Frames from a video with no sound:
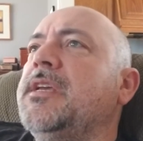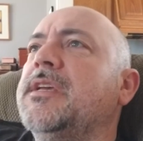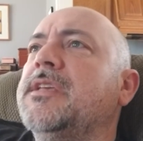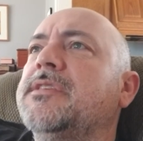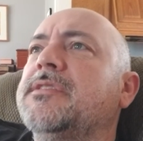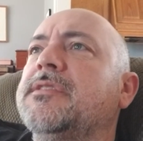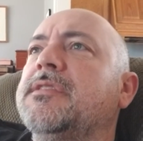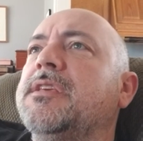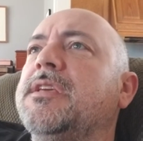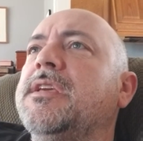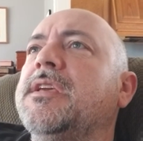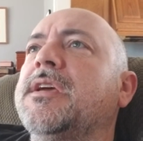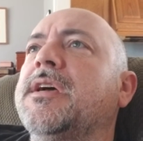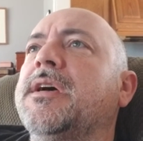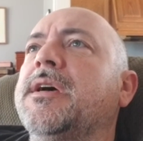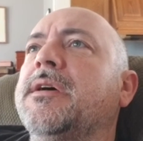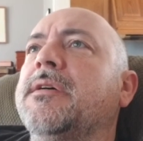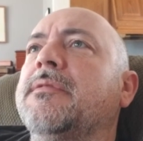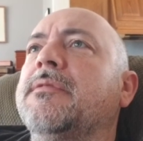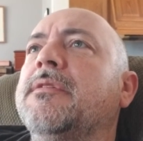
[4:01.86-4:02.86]
is
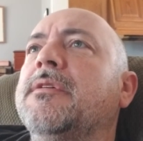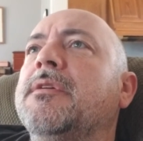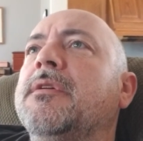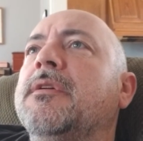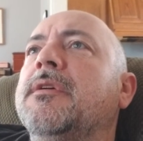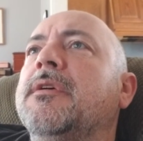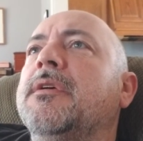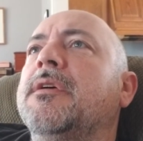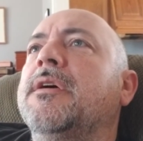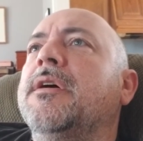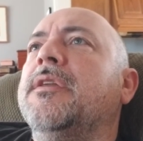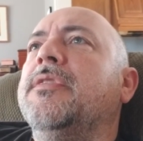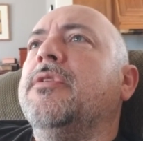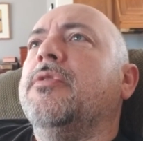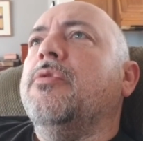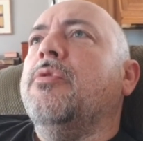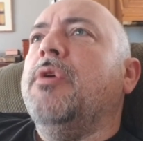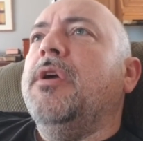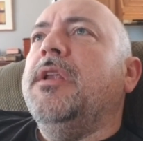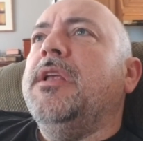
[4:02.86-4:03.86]
the
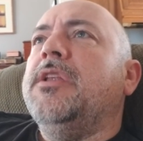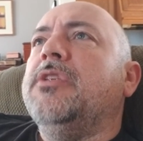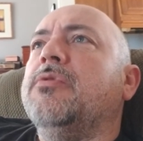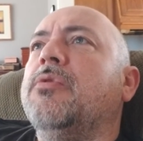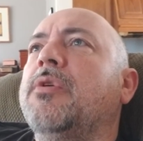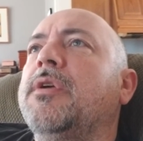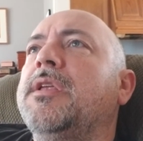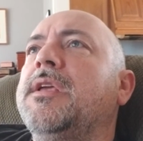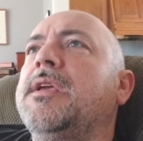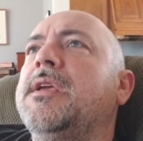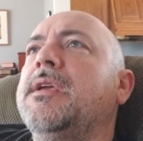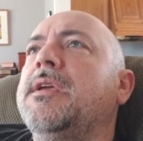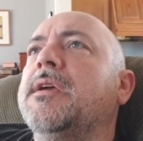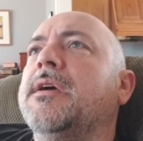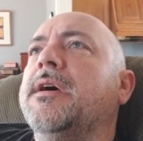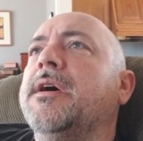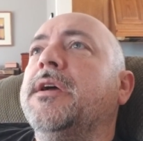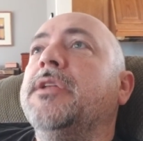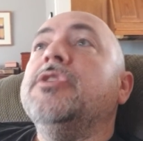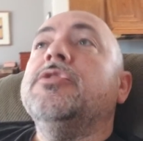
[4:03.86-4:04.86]
hoity-toity
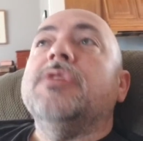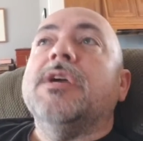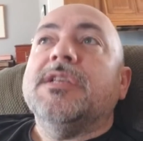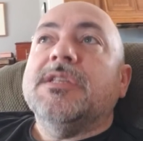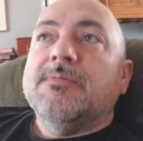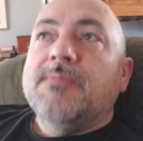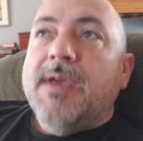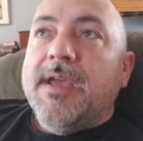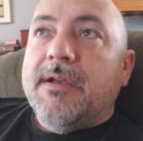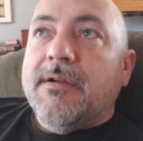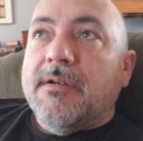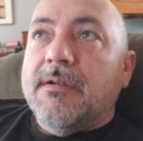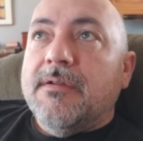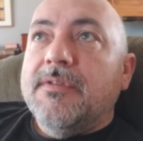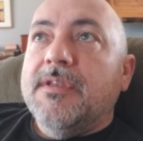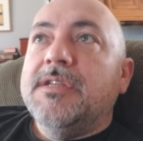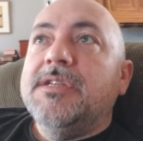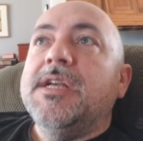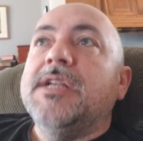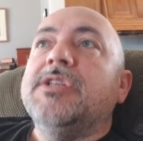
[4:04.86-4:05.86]
dressmaker,
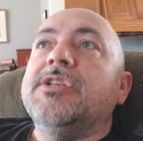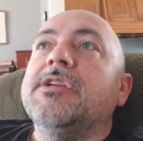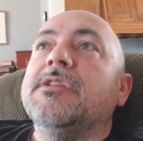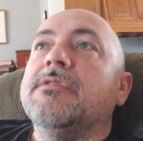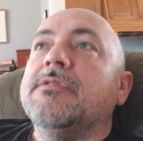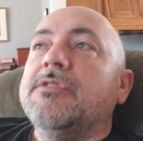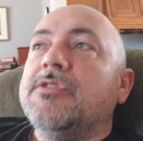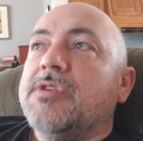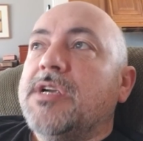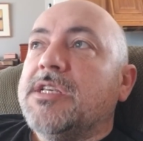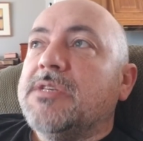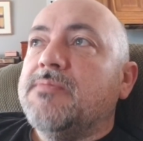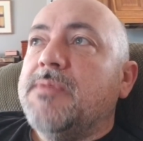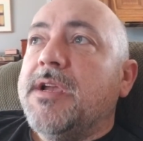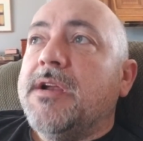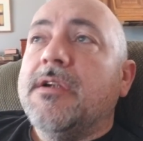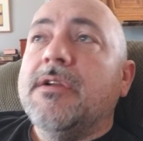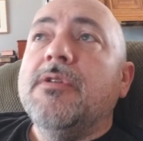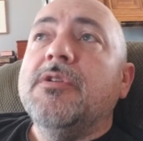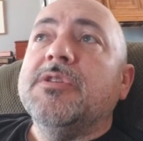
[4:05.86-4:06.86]
the titular
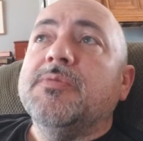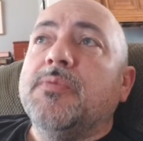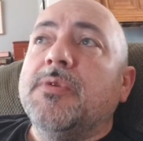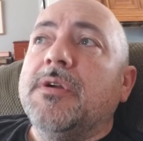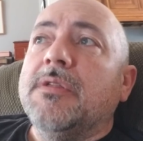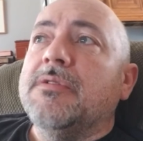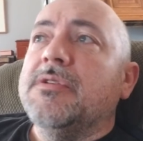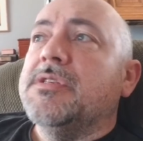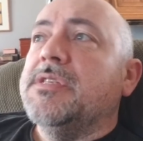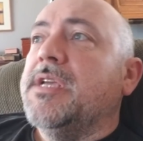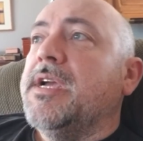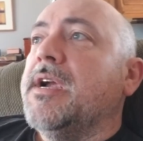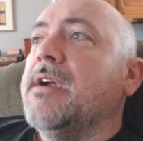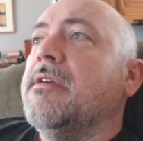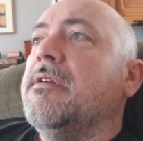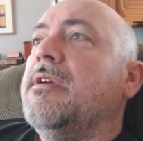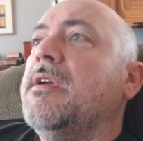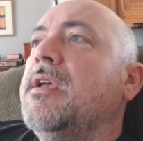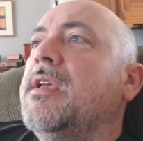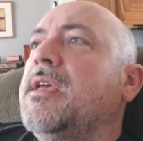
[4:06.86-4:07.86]
dressmaker. No spoilers
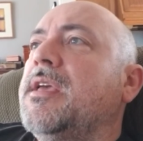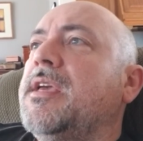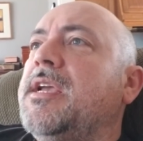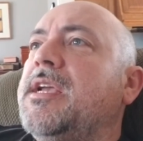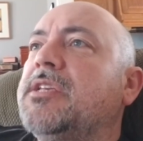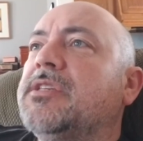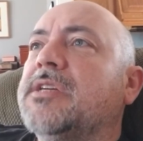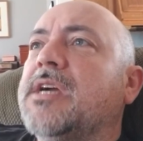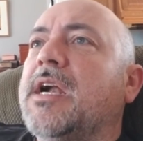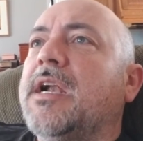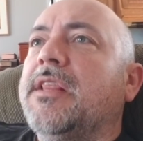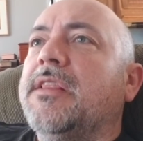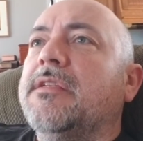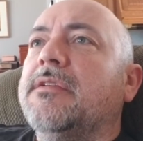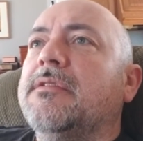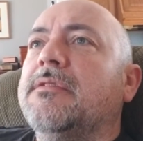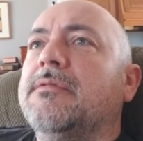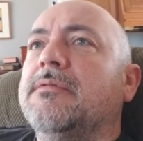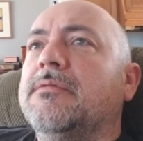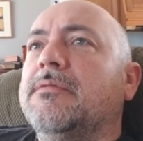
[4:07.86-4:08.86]
there. He's kind of
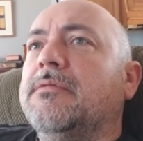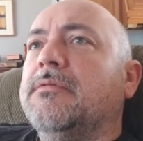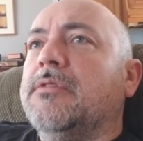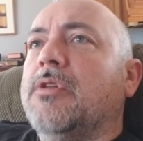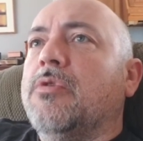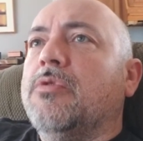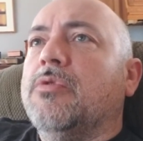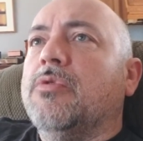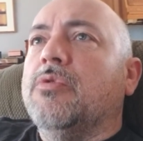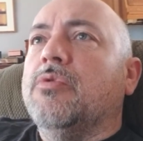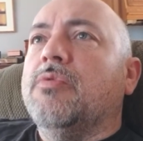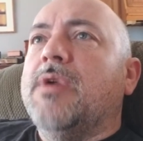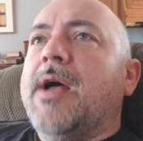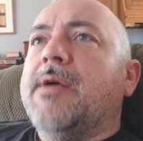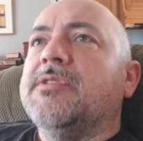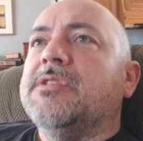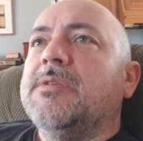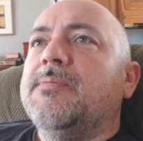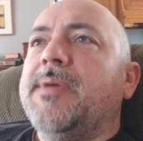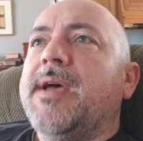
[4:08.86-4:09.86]
the local
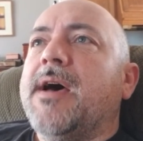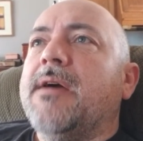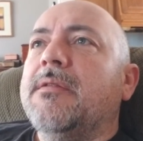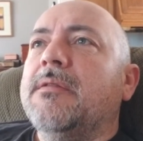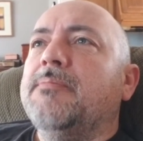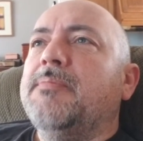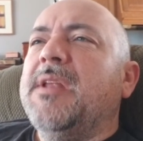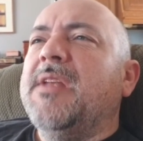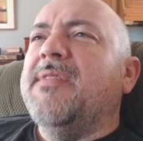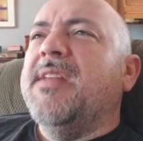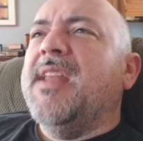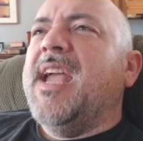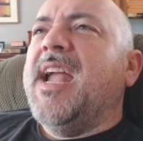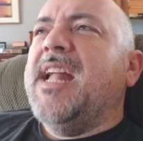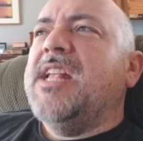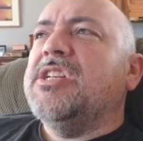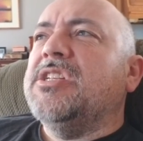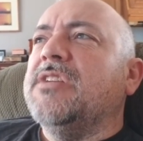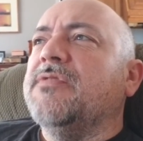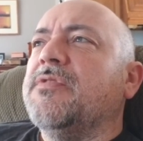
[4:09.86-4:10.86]
roustabout. Bit of an
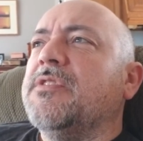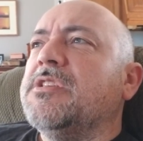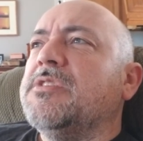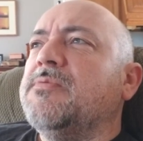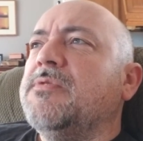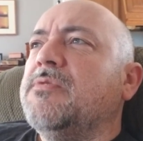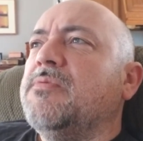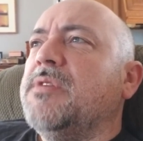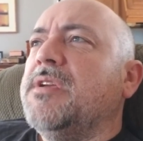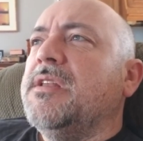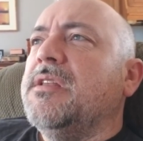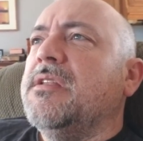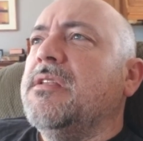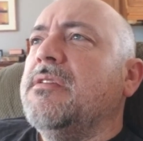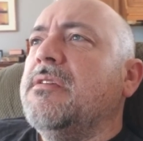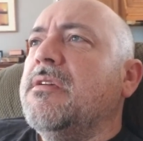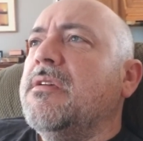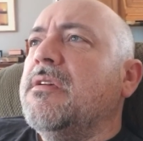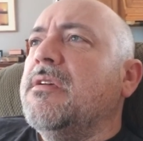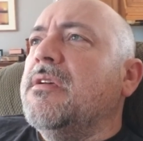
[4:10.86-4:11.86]
age difference between
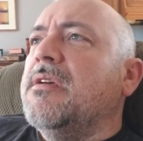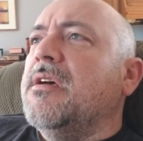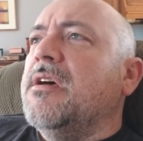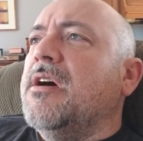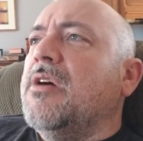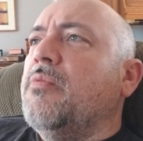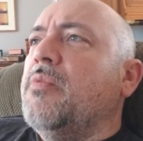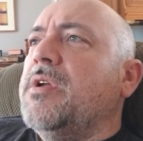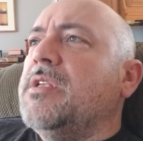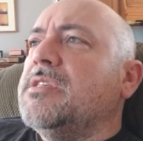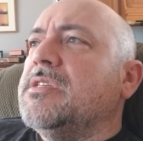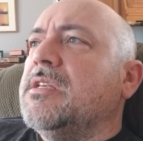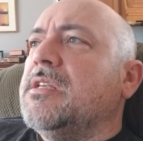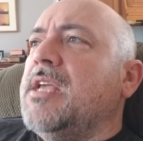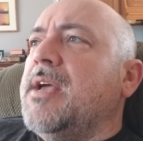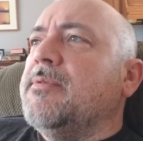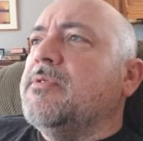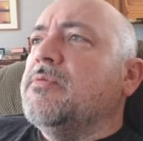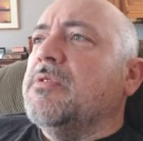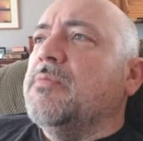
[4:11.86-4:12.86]
Winslet and
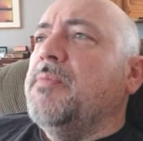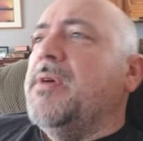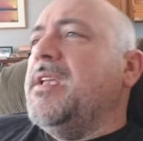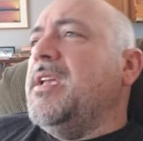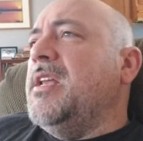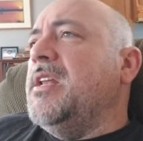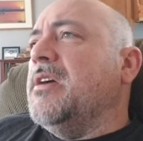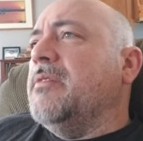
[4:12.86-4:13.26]
Hemsworth, but